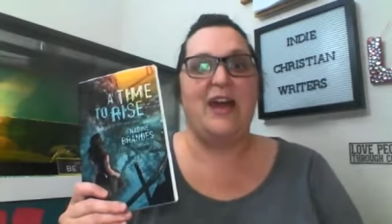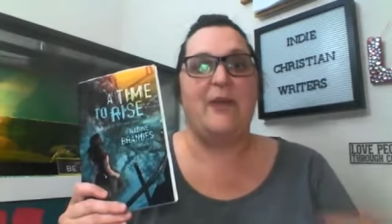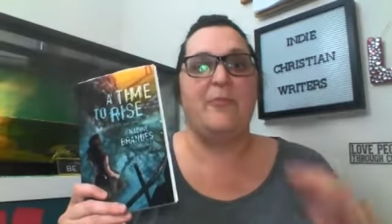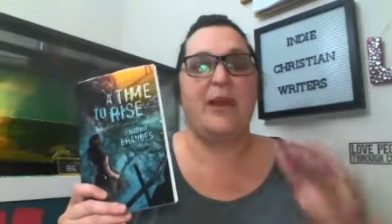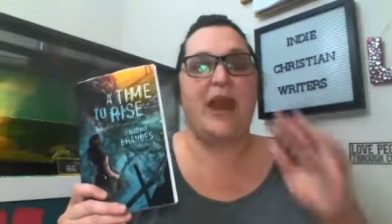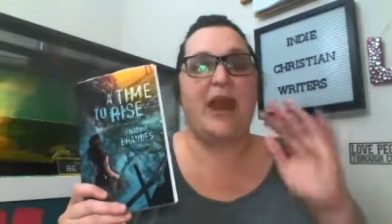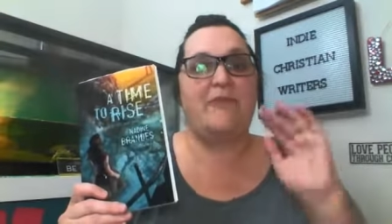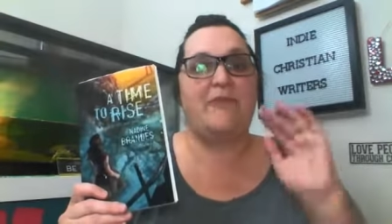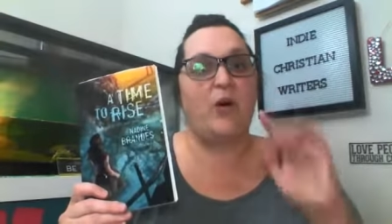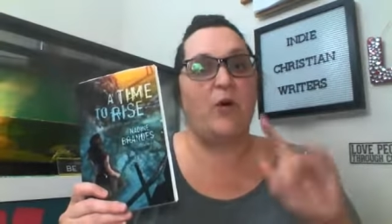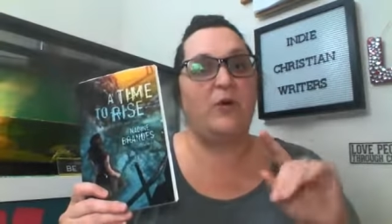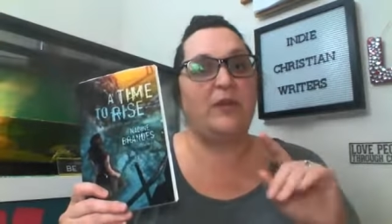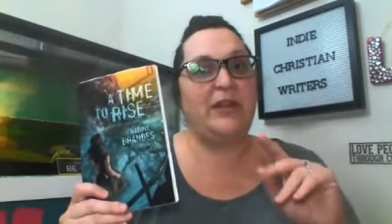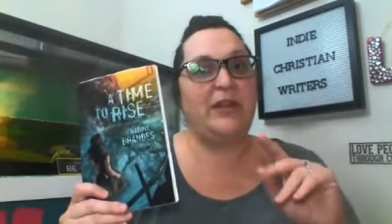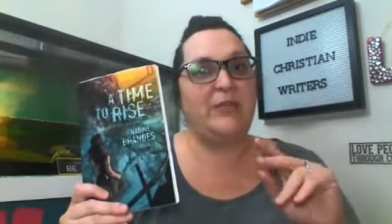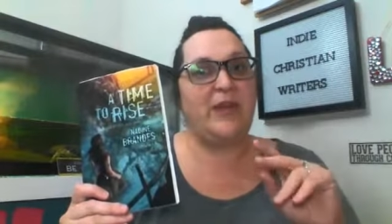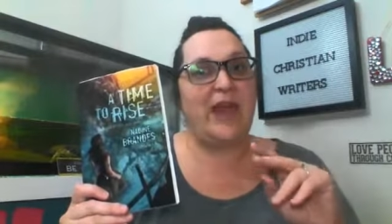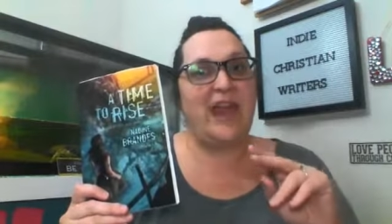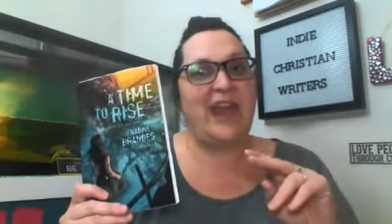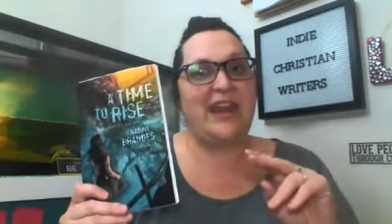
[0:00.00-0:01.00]
But I've only
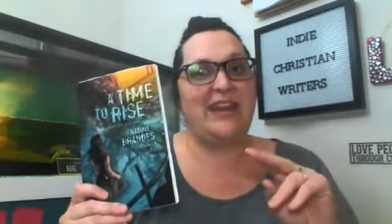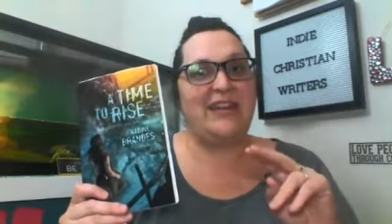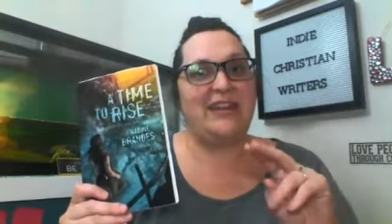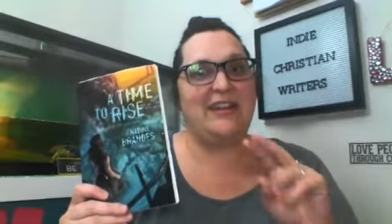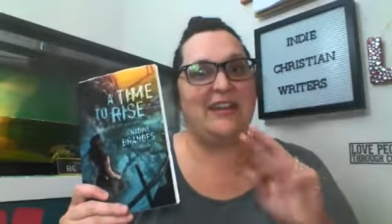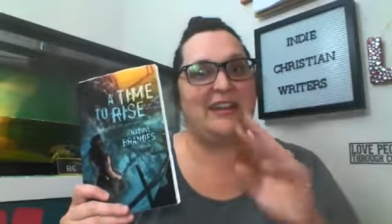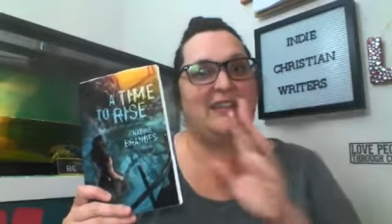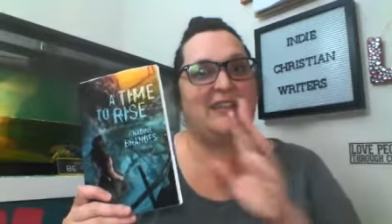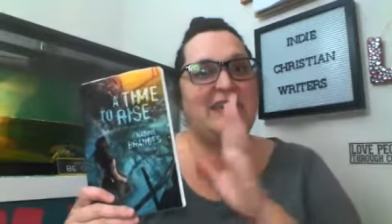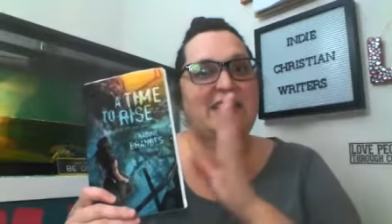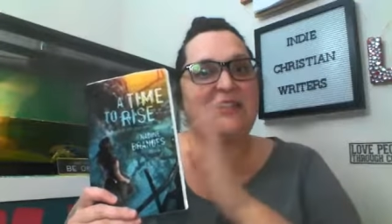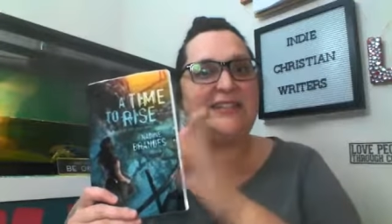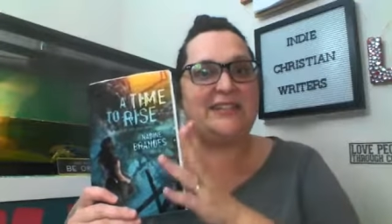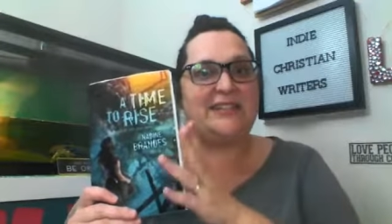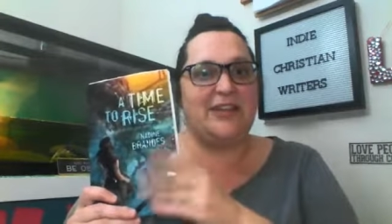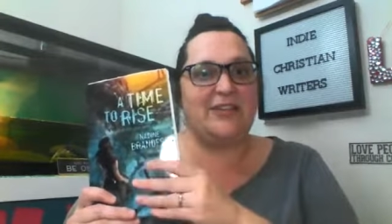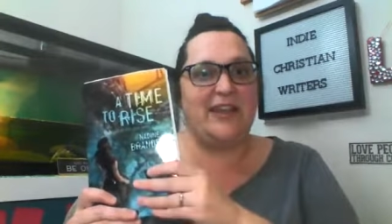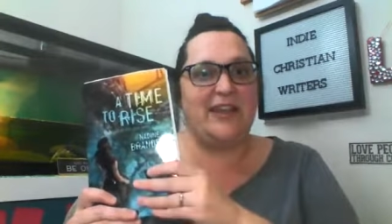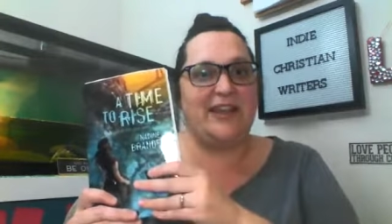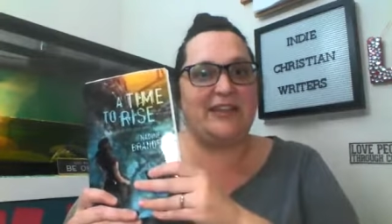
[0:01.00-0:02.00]
read this
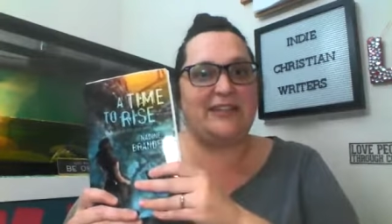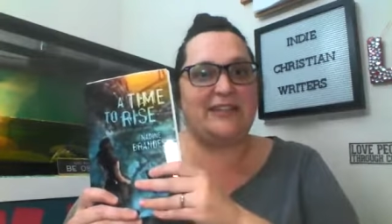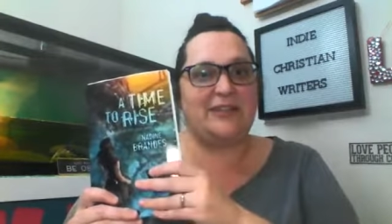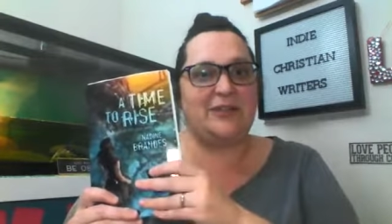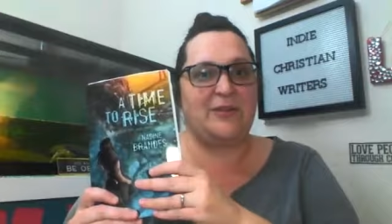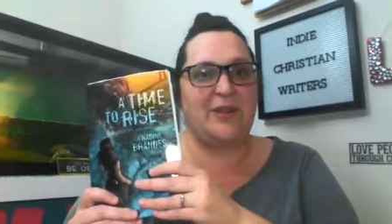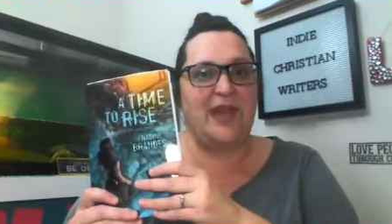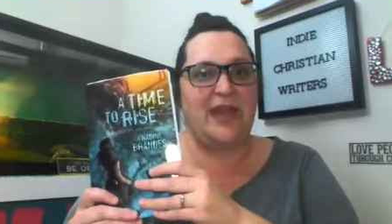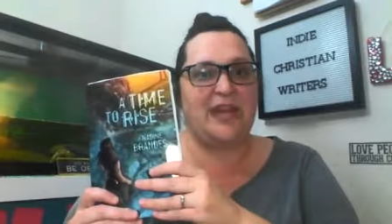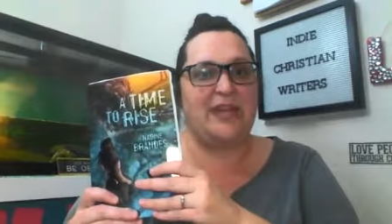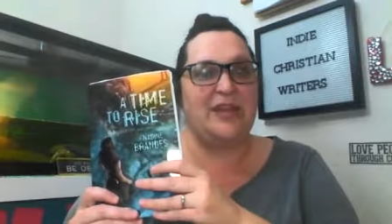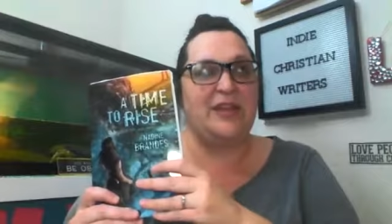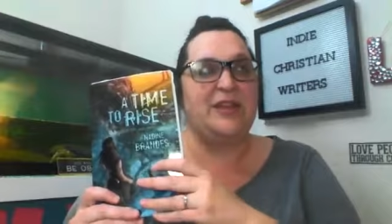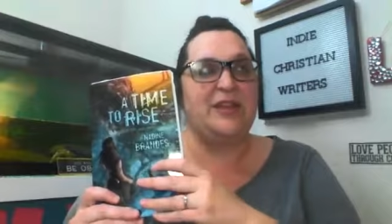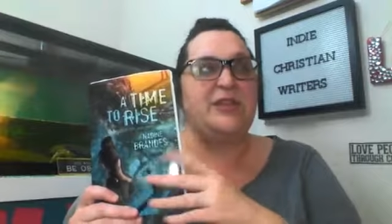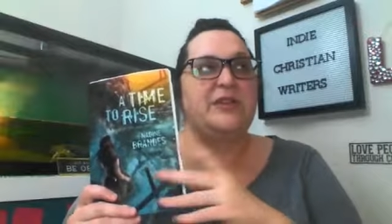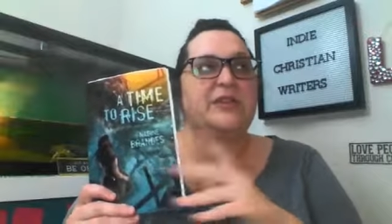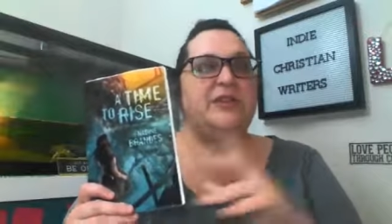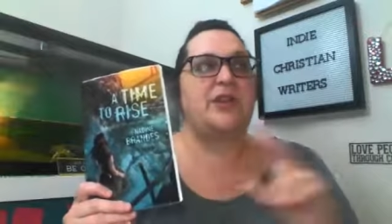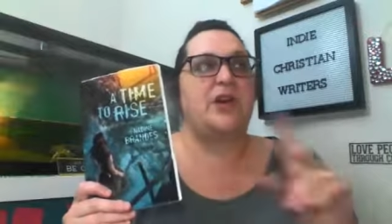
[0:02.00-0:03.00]
series. Okay.
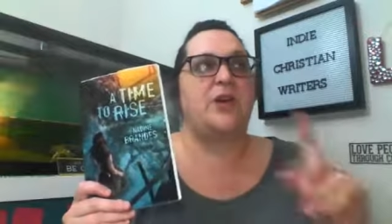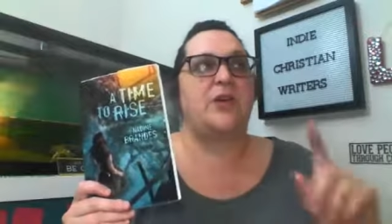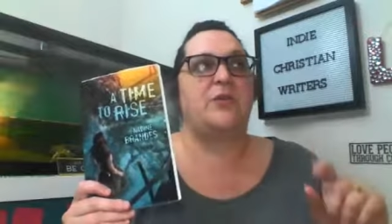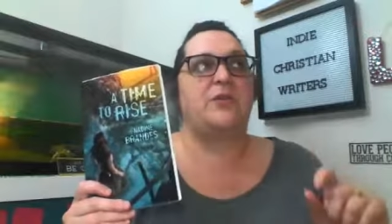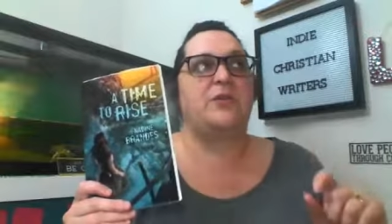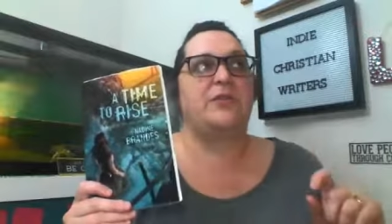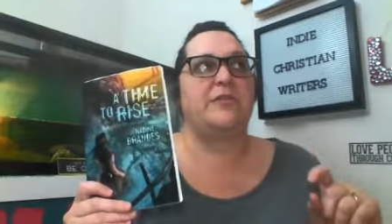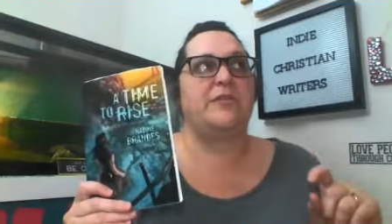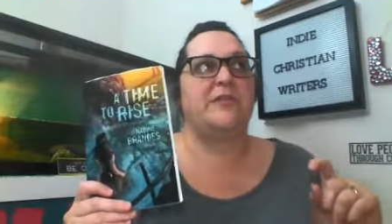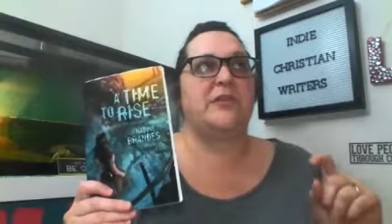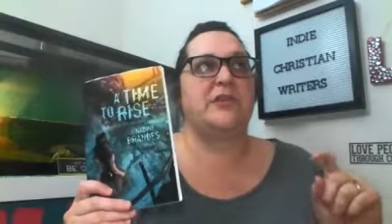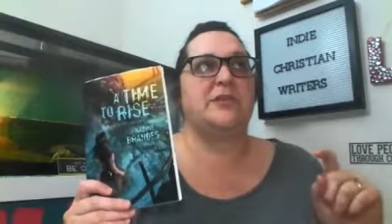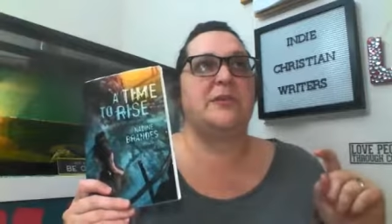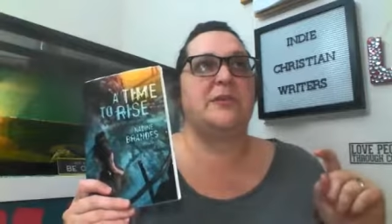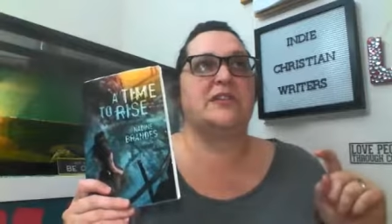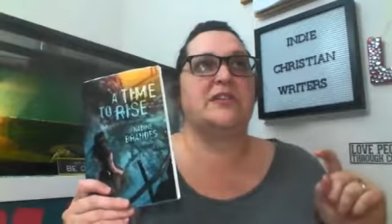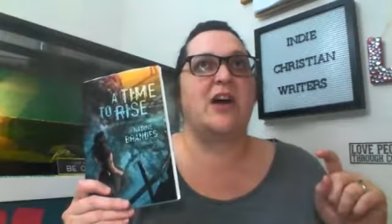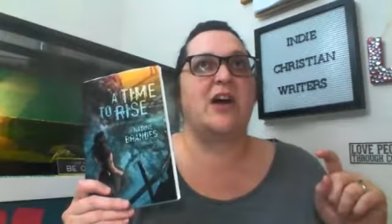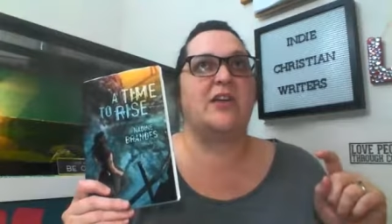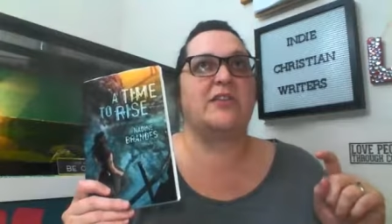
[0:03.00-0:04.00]
So the first one
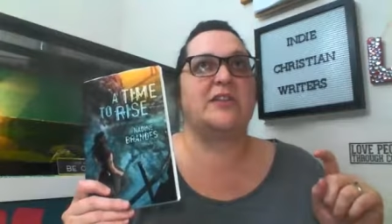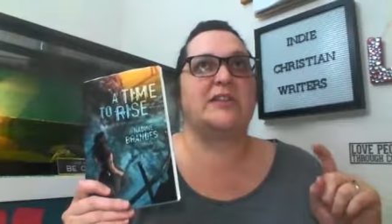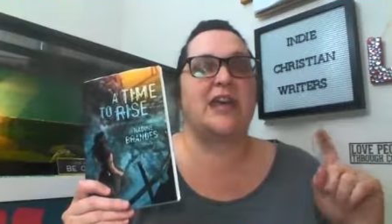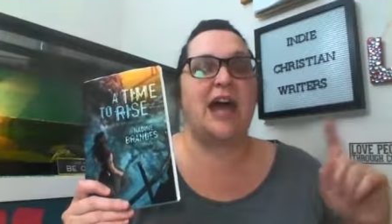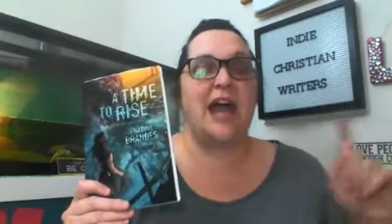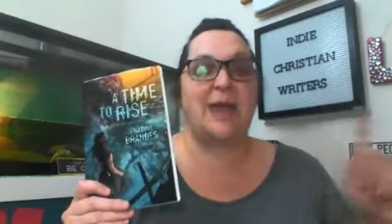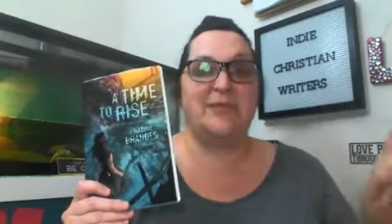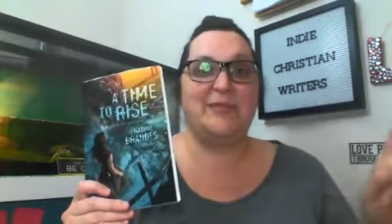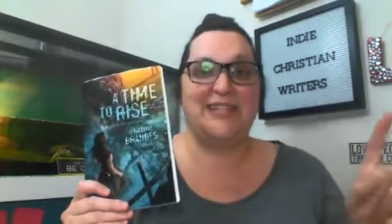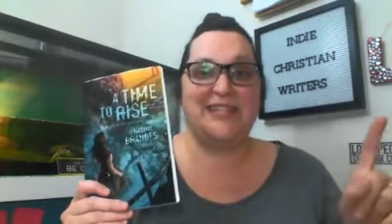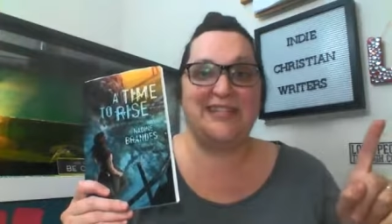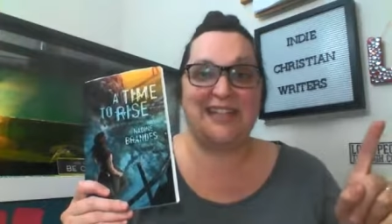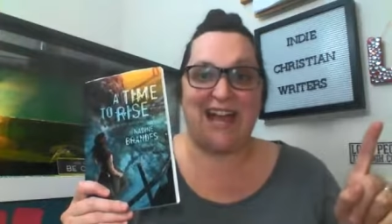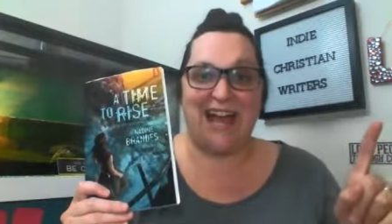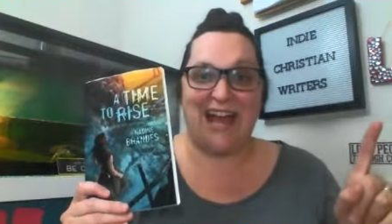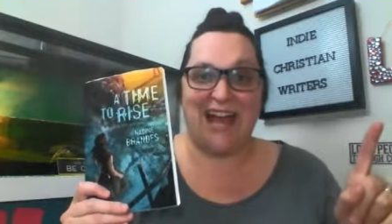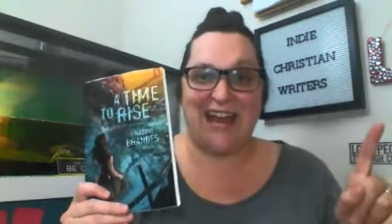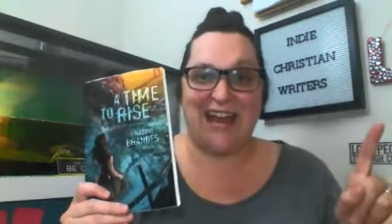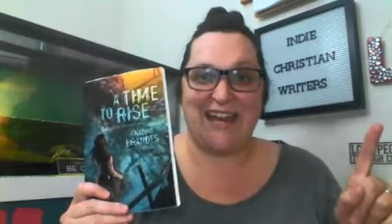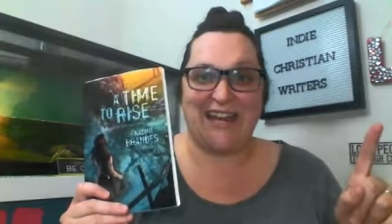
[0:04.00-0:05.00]
is called A Time to
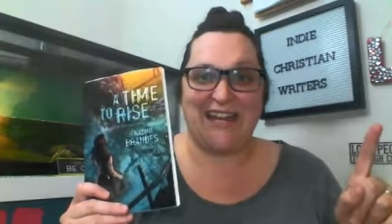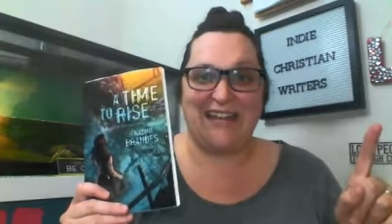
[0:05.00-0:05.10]
Die.